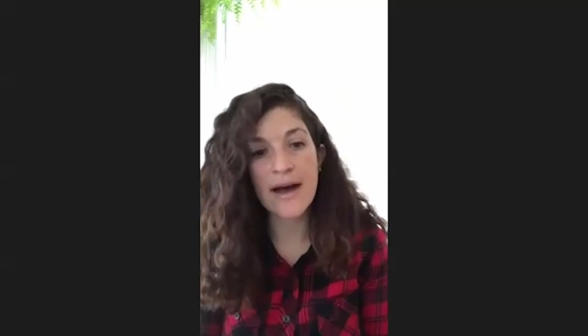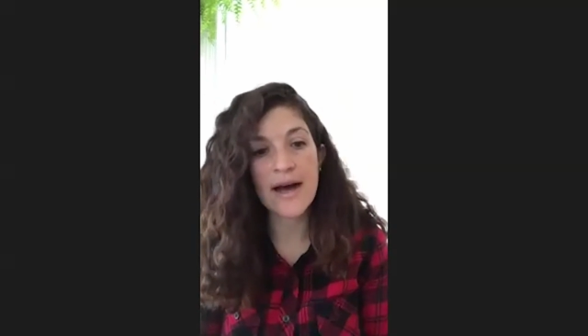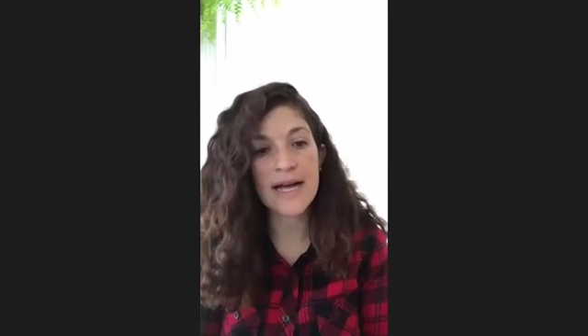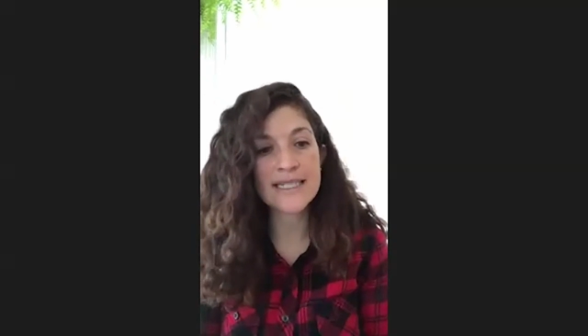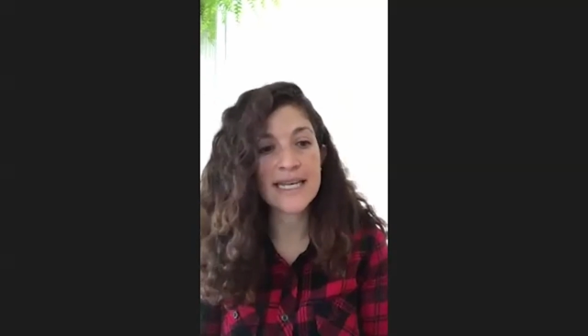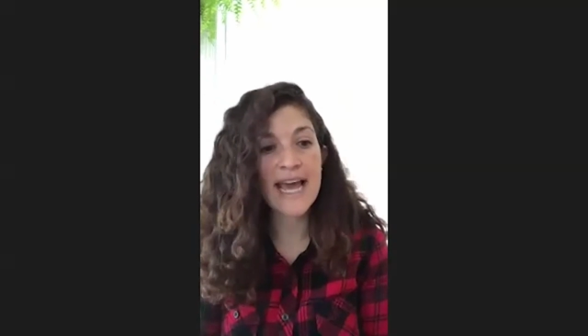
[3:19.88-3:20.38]

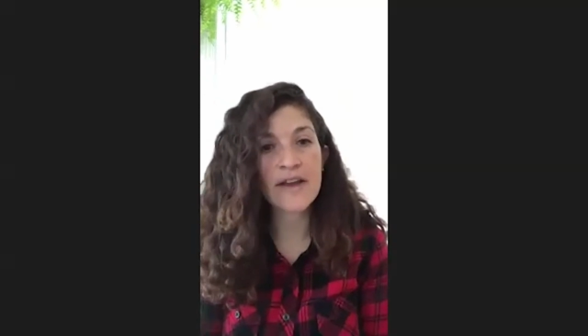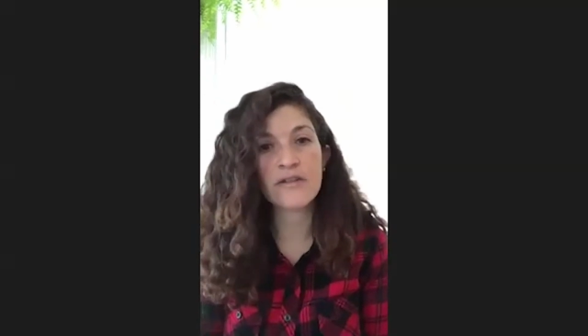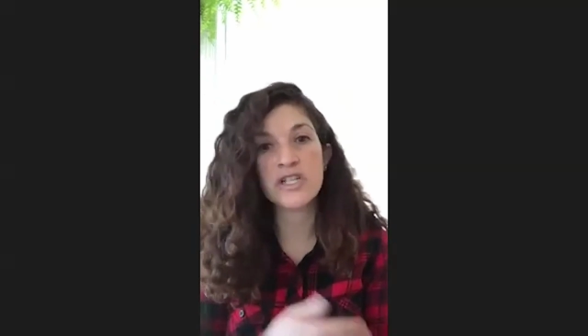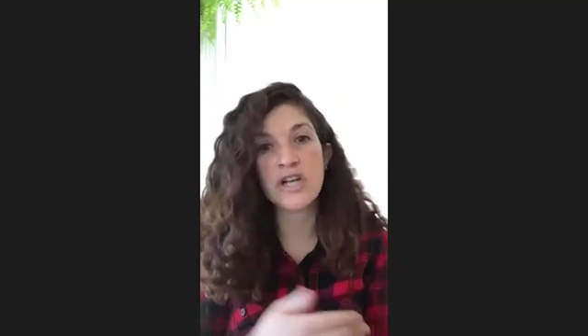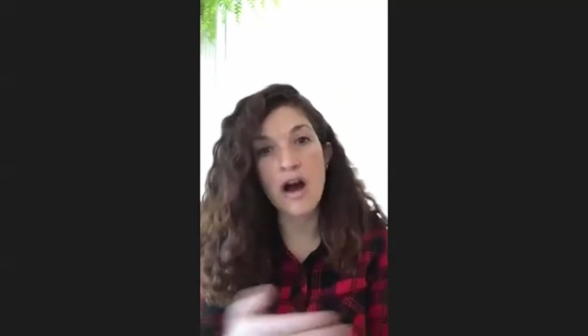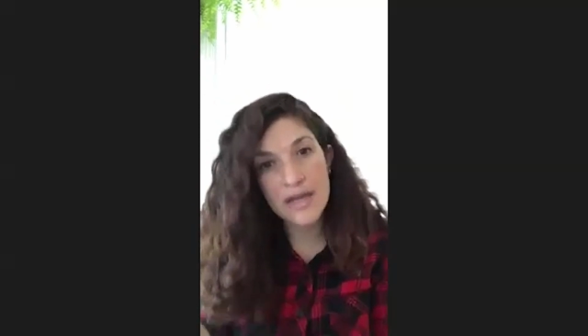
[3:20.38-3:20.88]
to get your
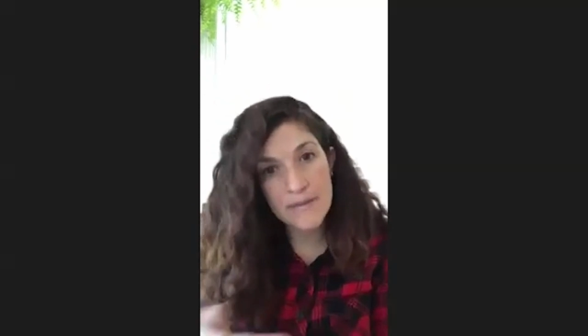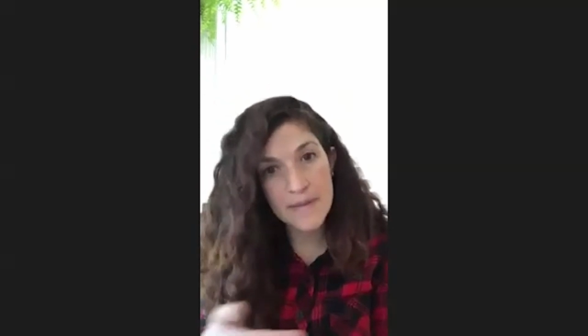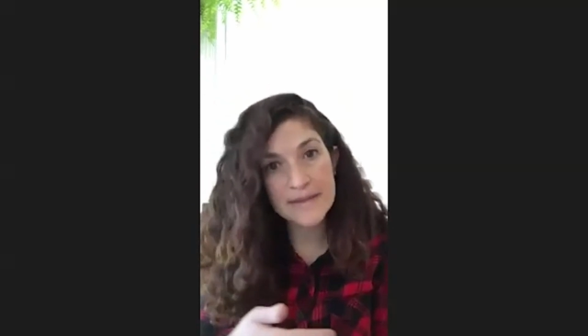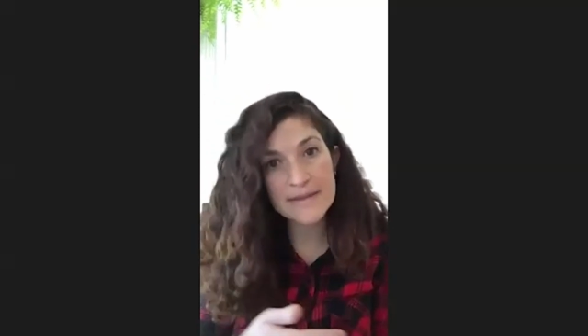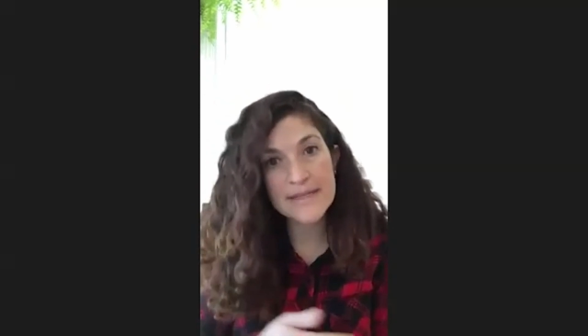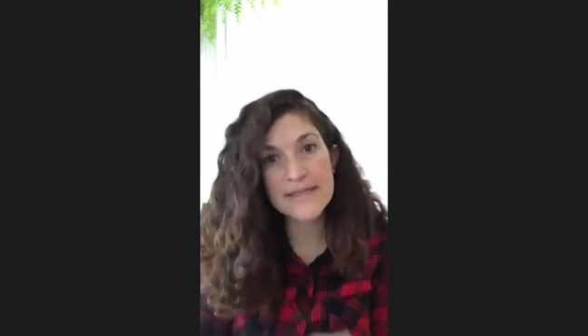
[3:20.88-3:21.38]

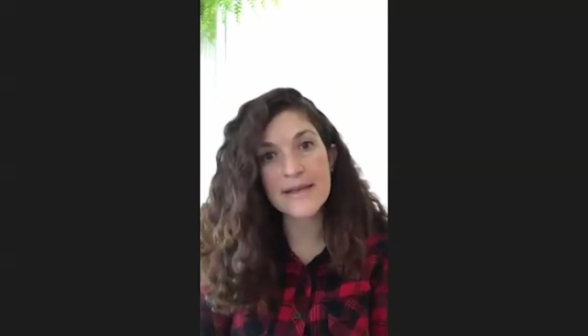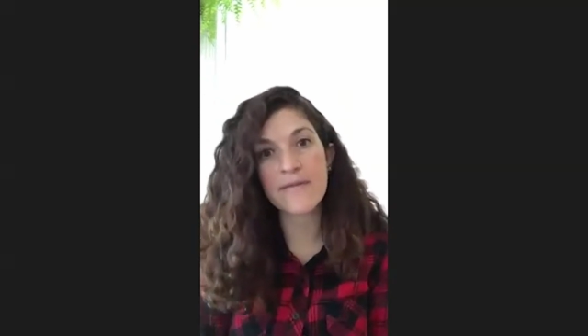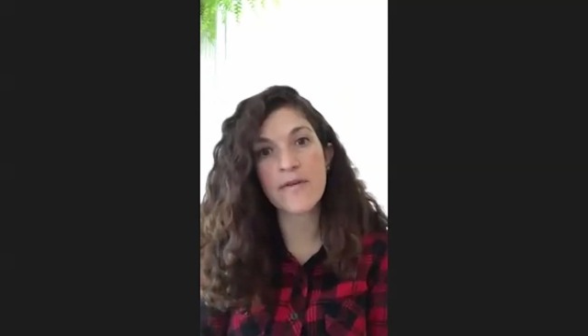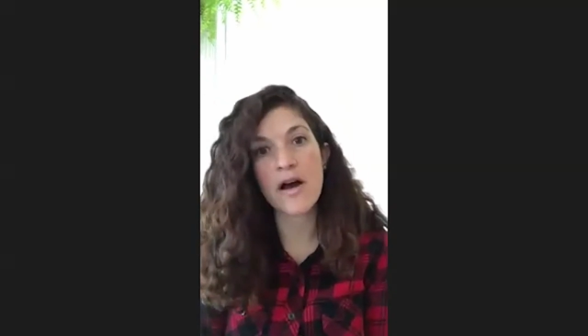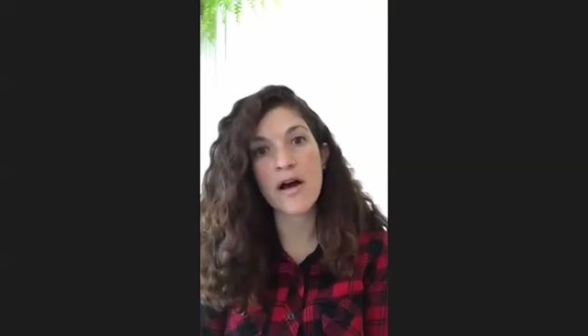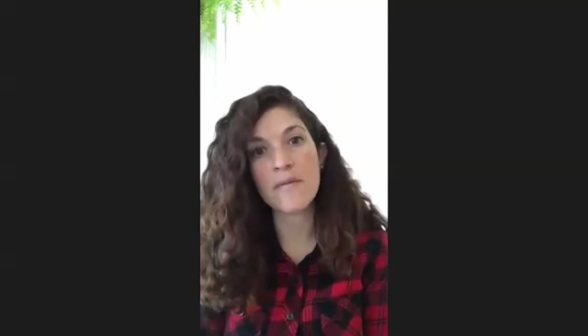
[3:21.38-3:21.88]
documents
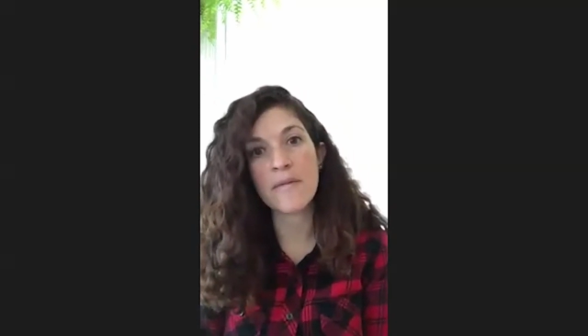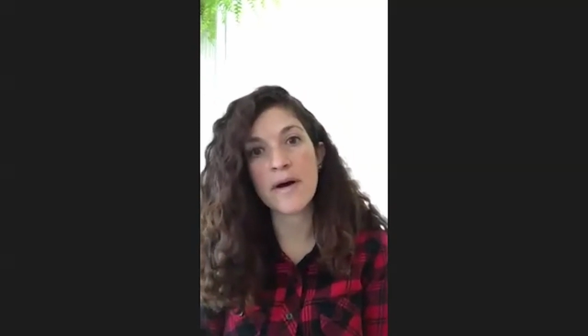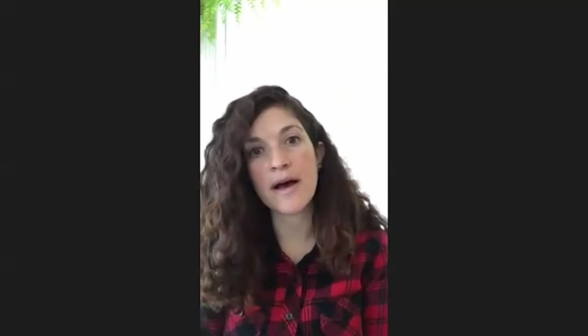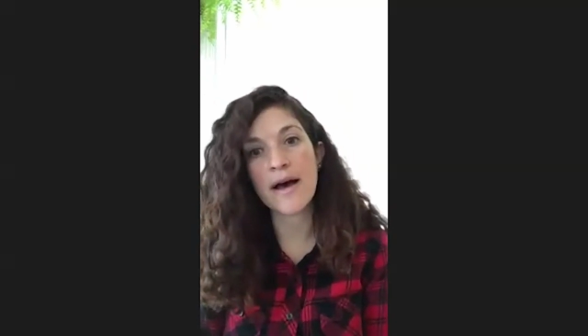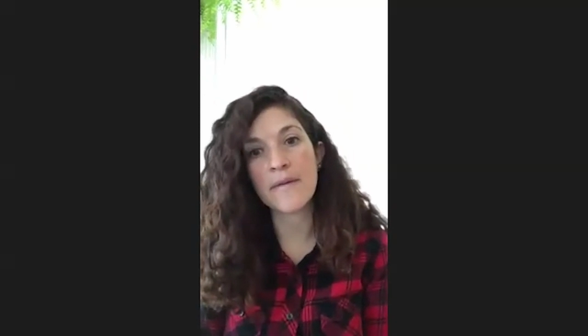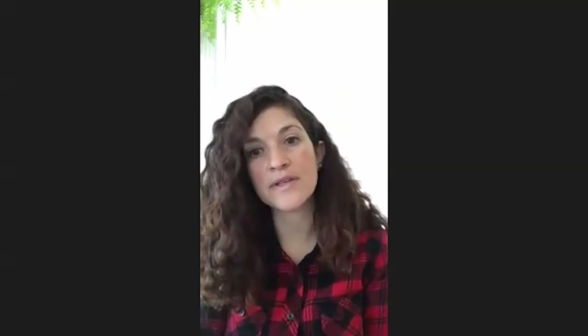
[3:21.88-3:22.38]
from
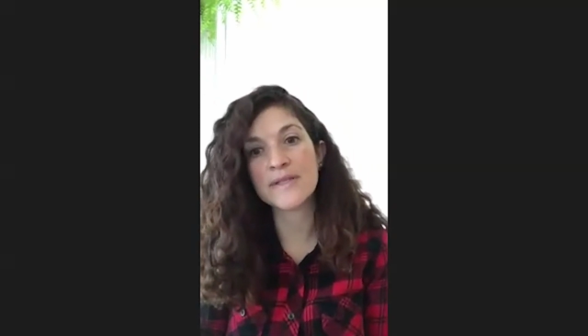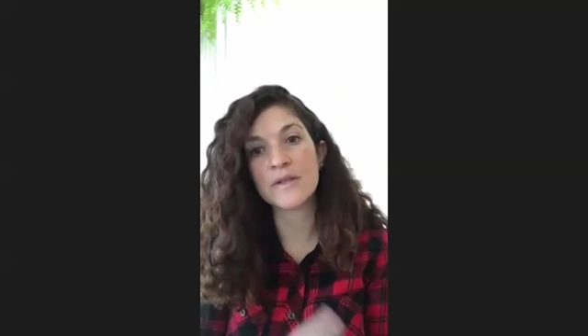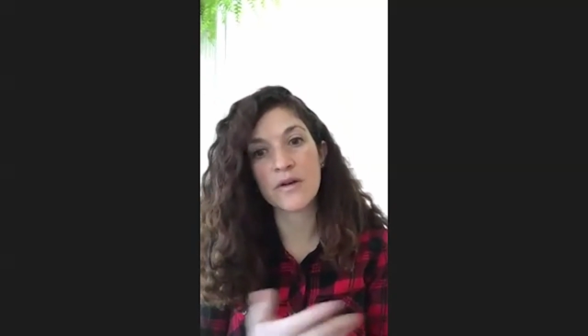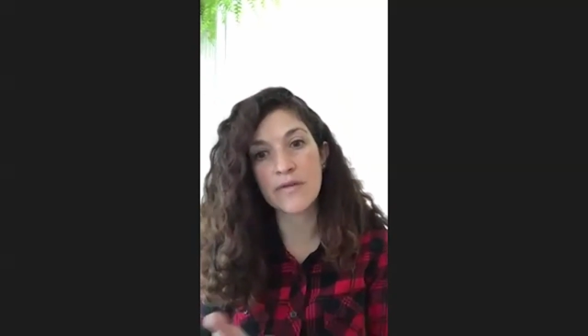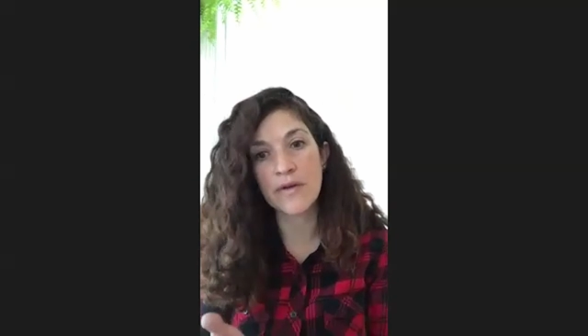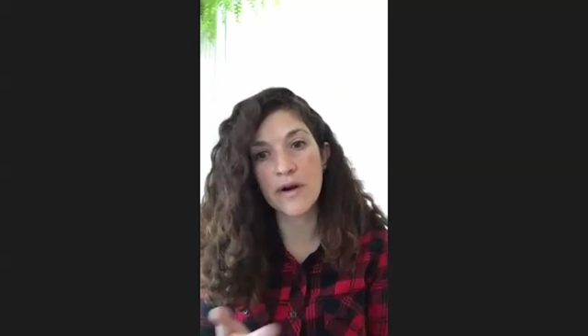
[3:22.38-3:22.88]
the
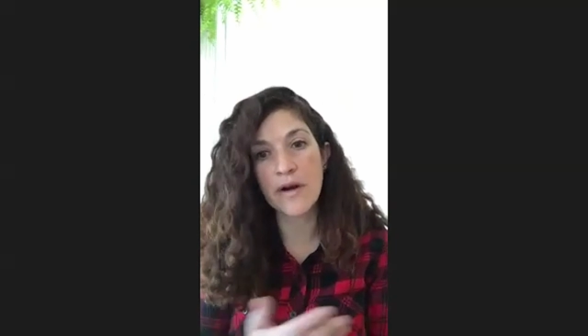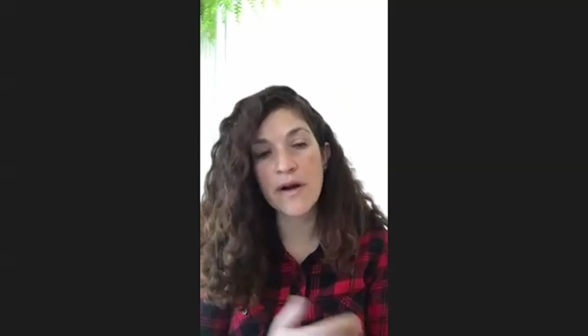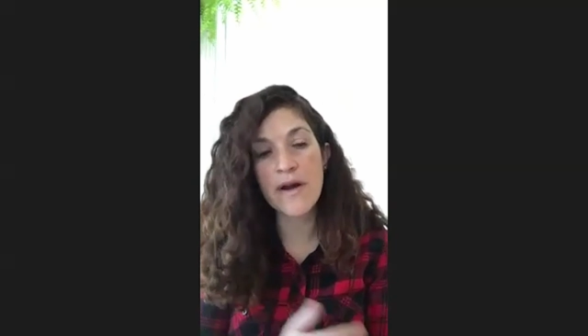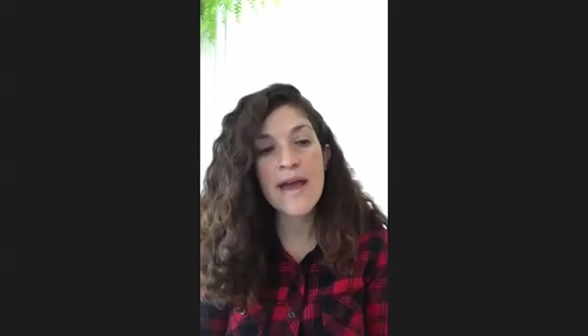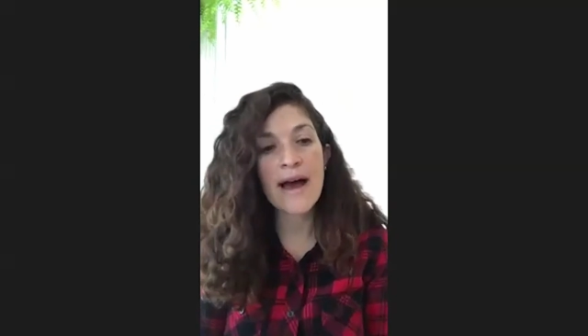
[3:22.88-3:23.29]
server,